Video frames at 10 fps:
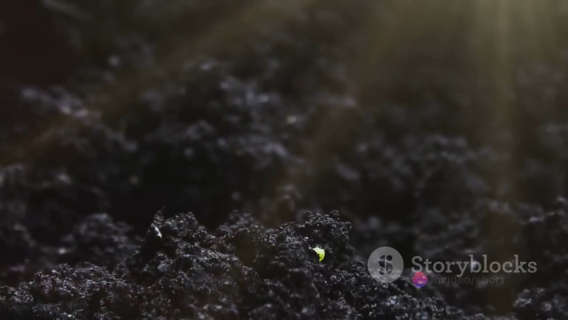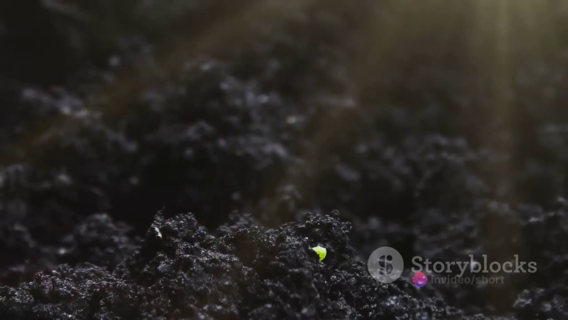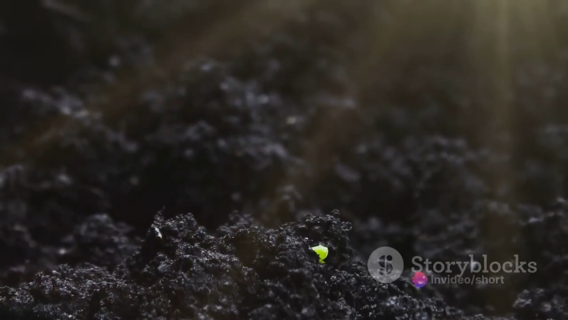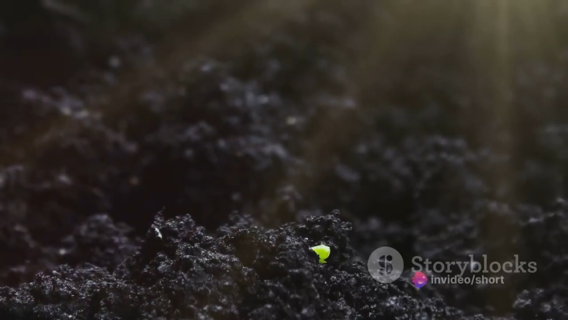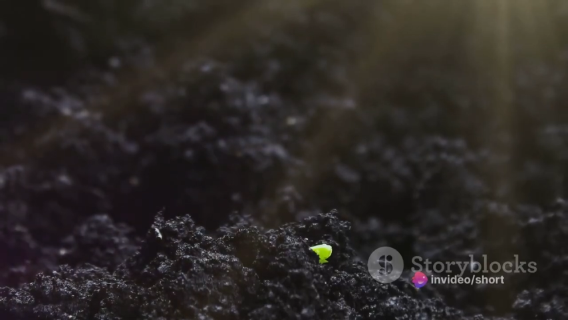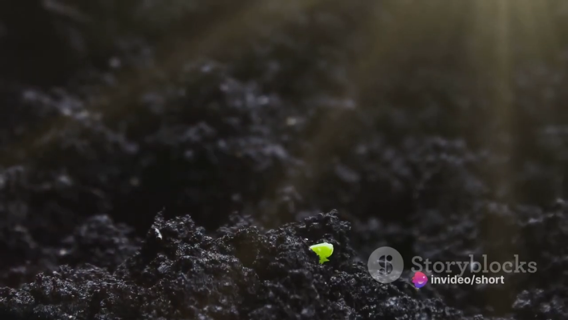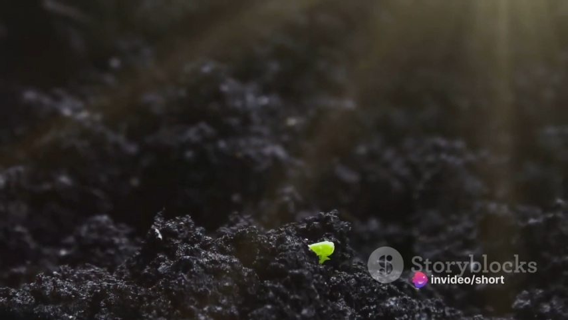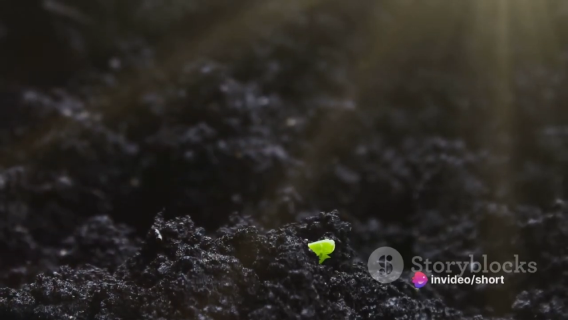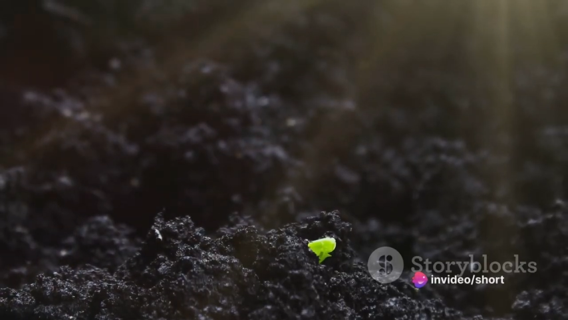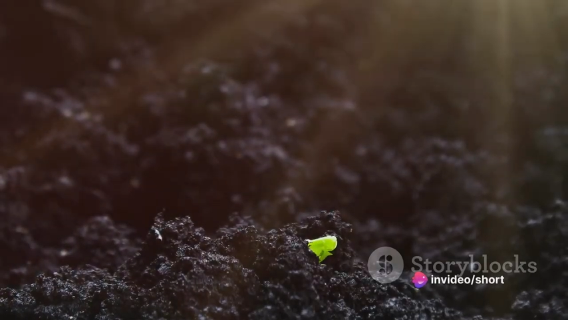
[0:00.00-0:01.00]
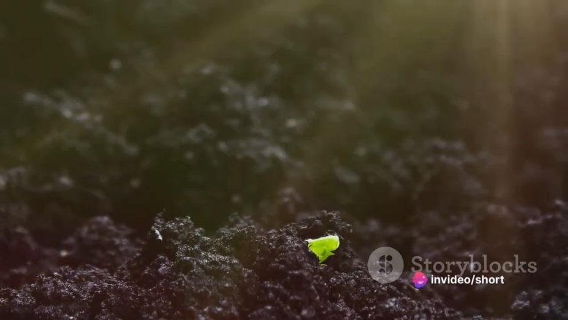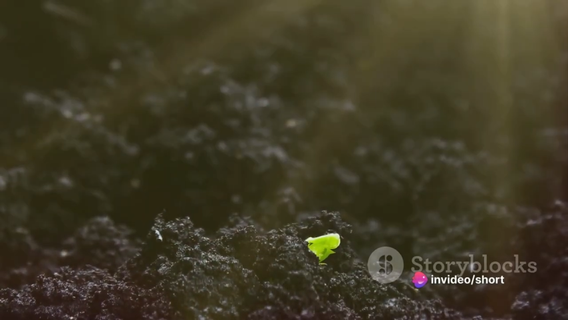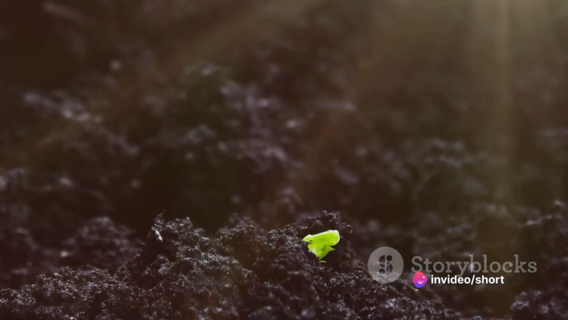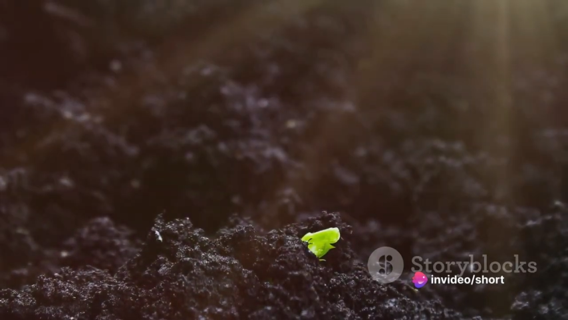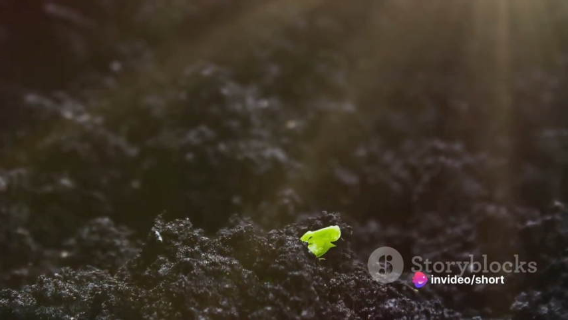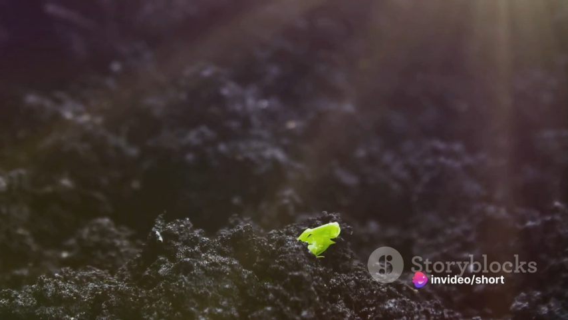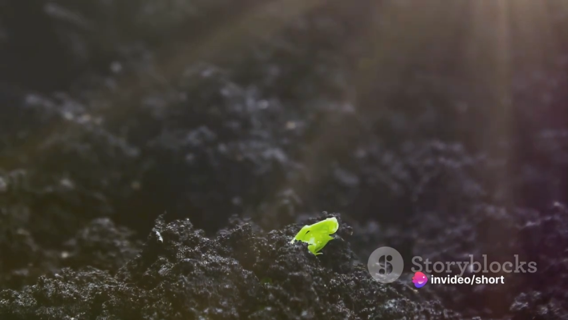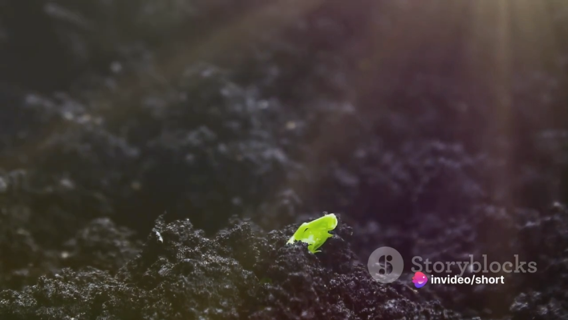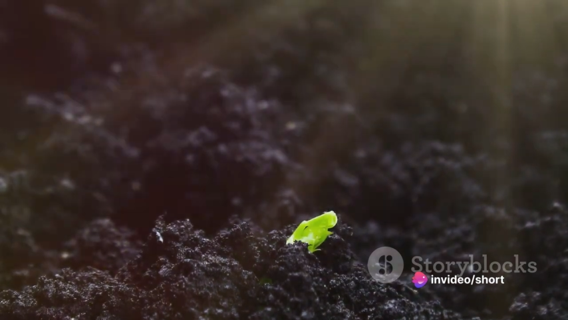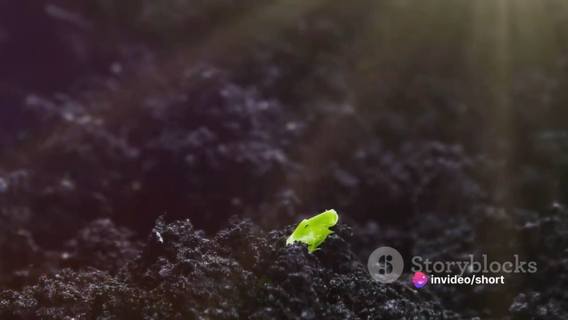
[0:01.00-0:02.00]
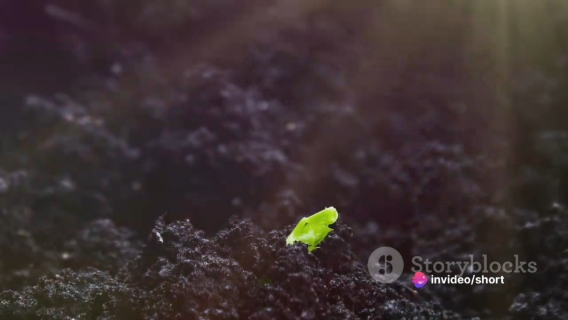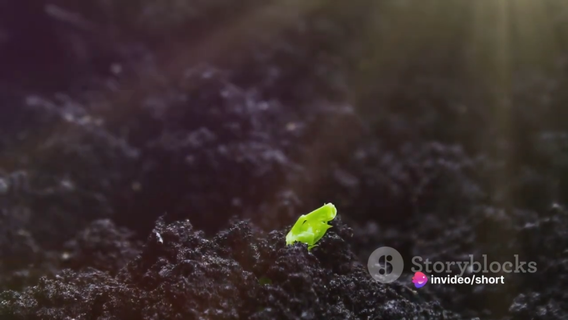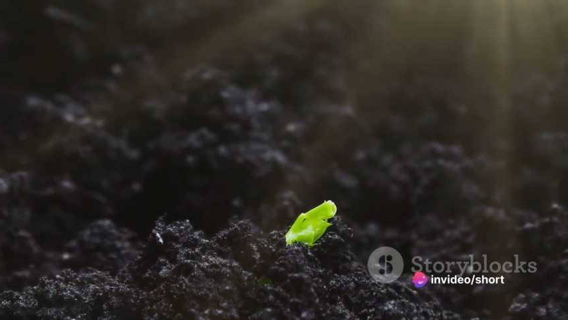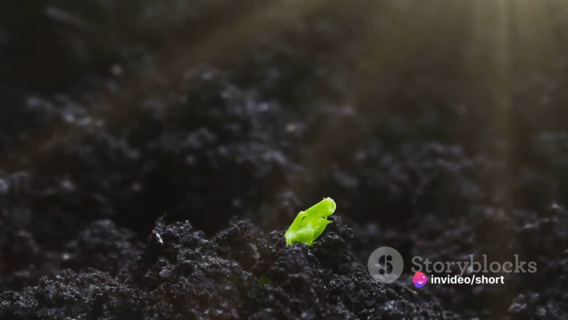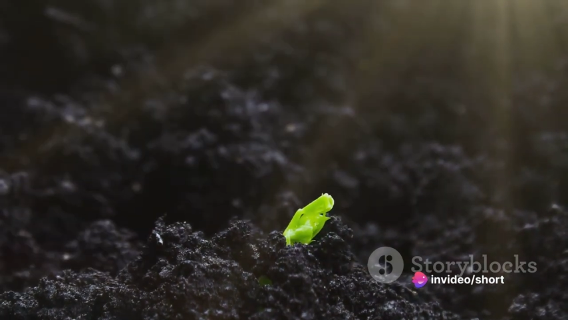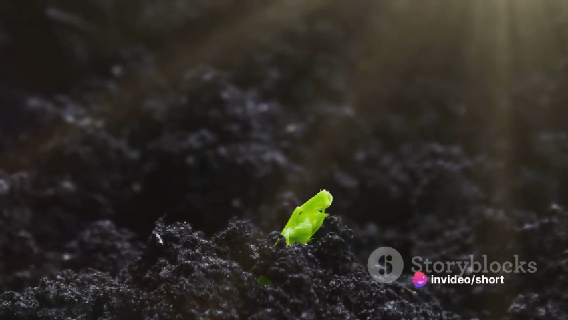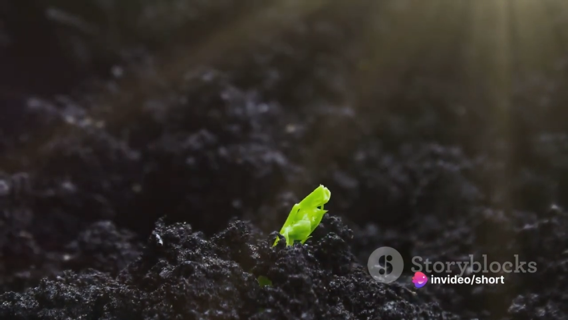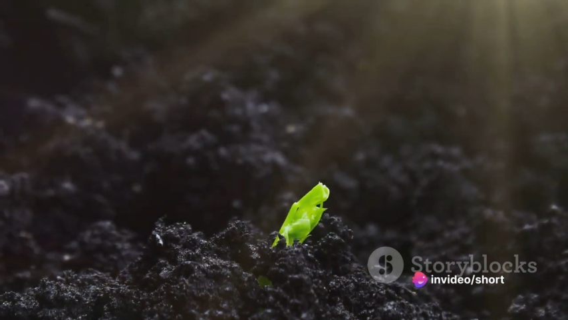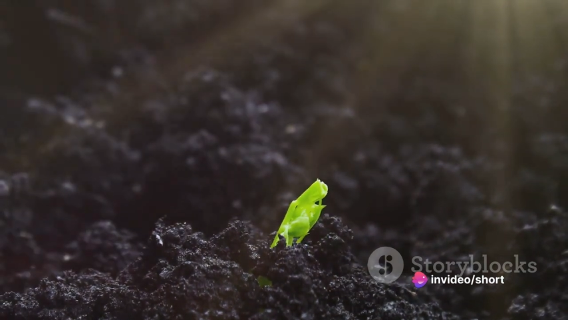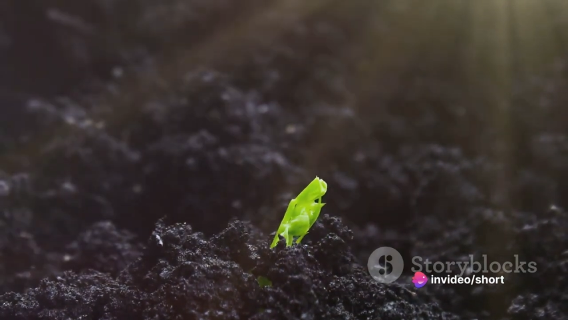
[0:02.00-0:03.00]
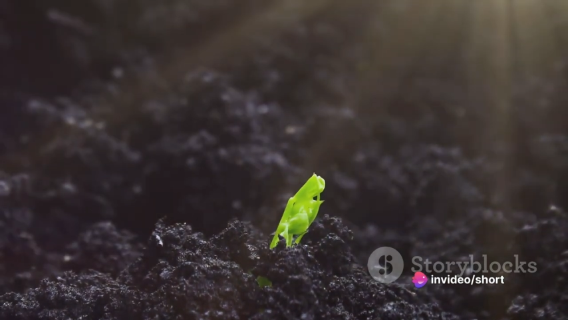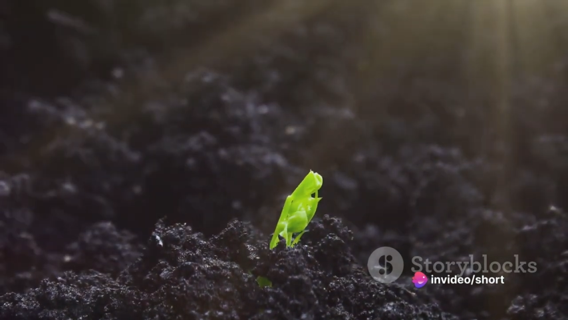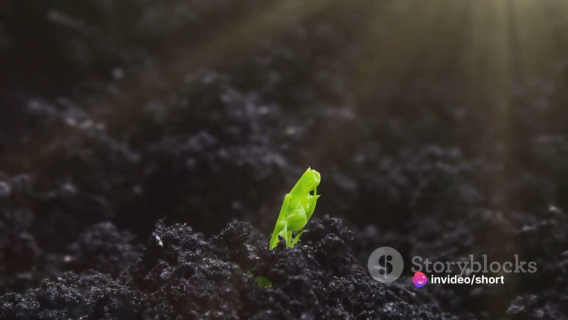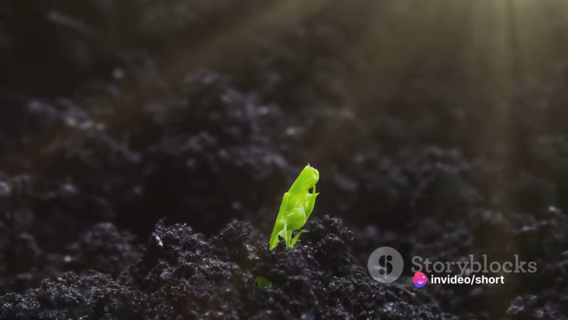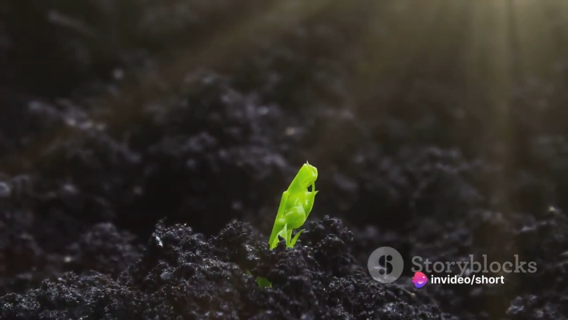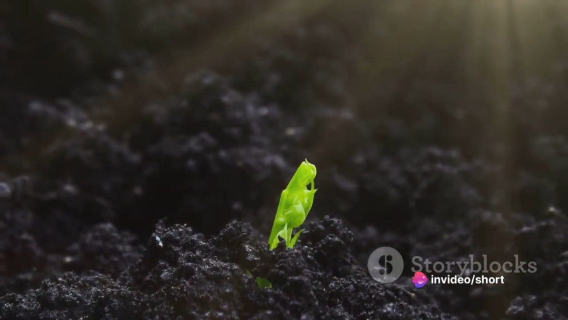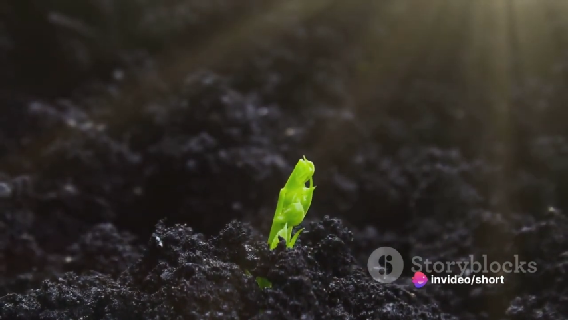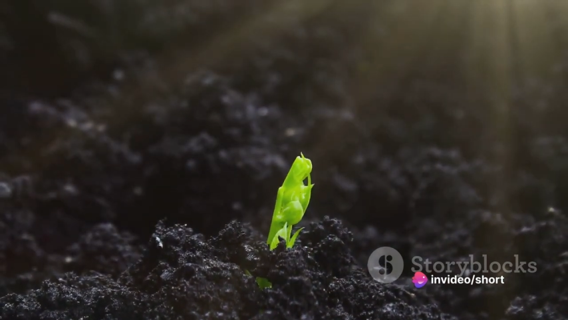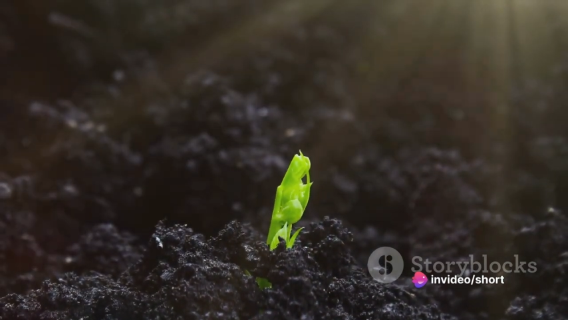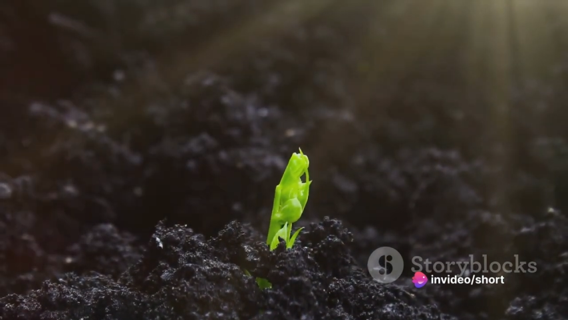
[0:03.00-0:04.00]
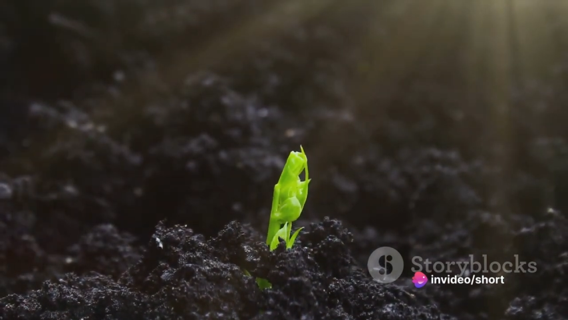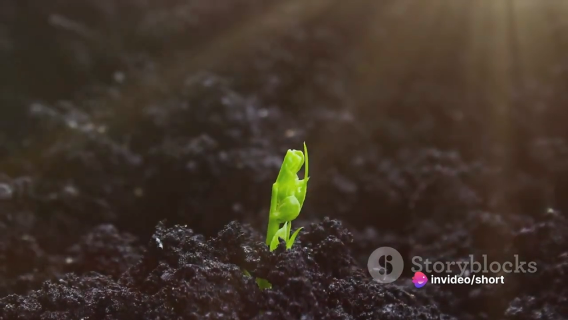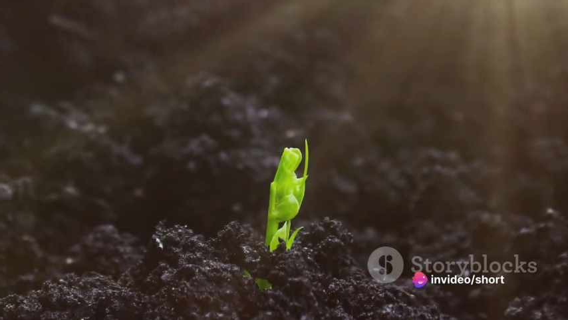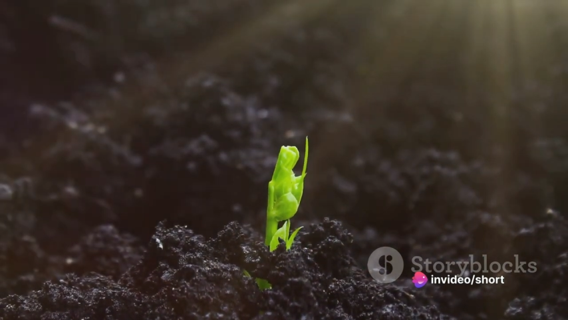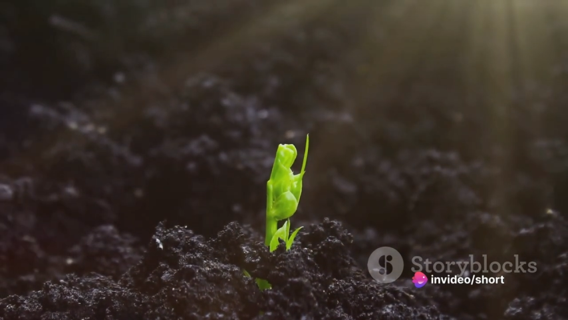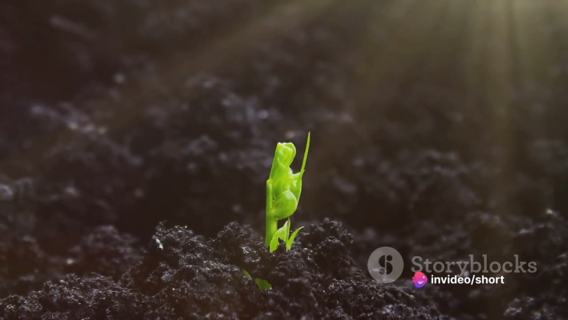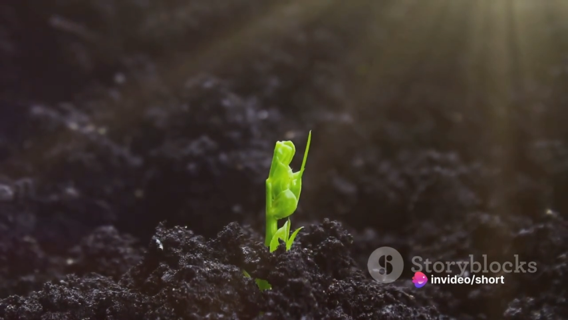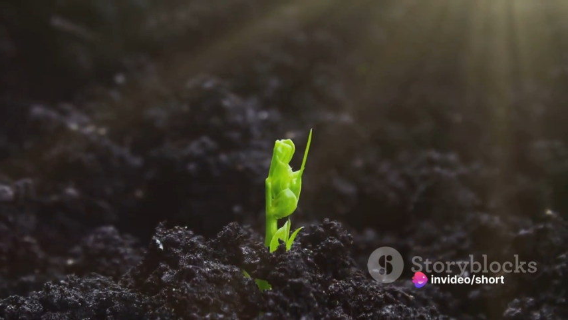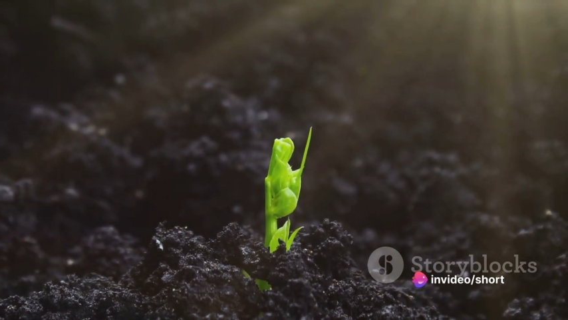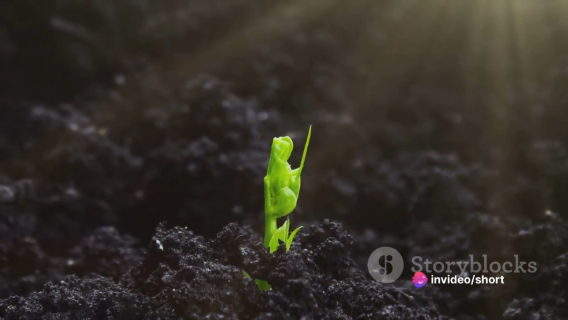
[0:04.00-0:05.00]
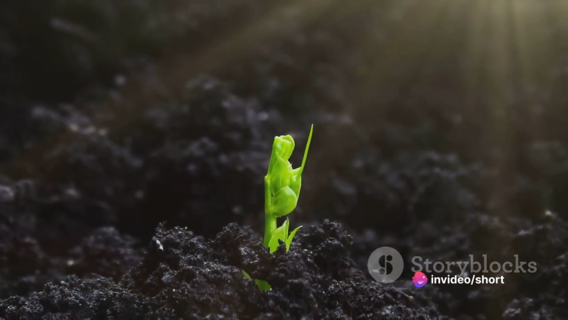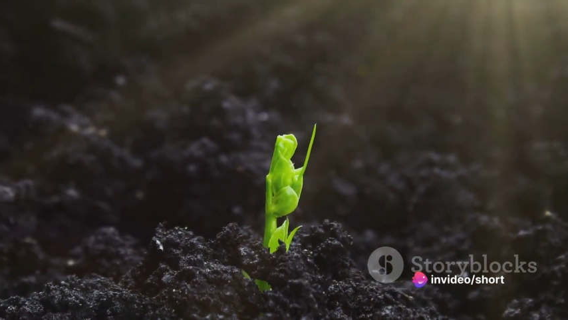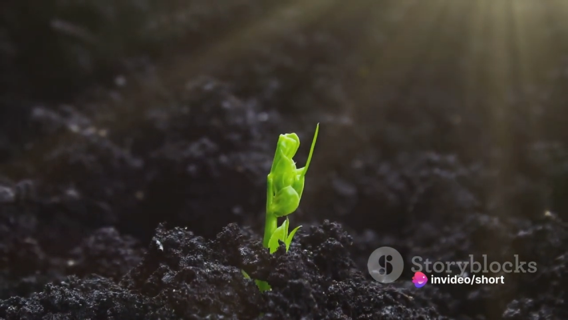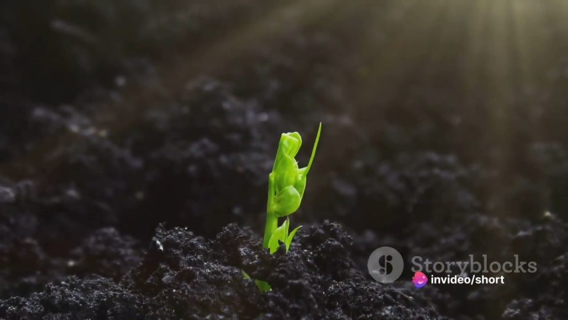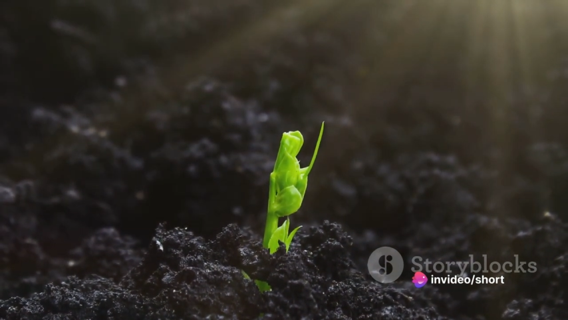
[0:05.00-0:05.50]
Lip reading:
[unreadable: no face in view]